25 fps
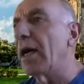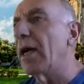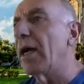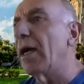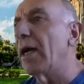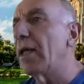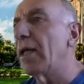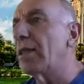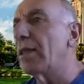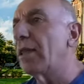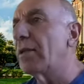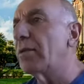
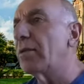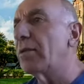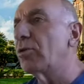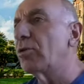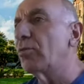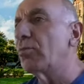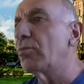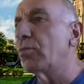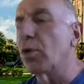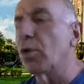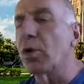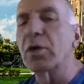The
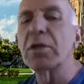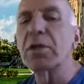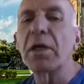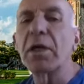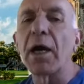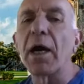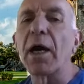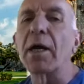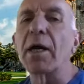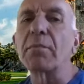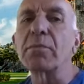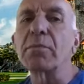2
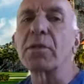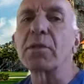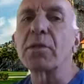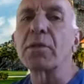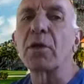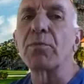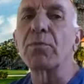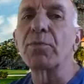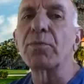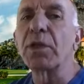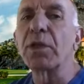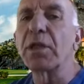programs,
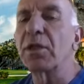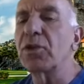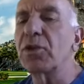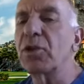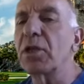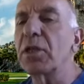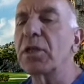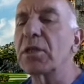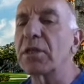computer engineering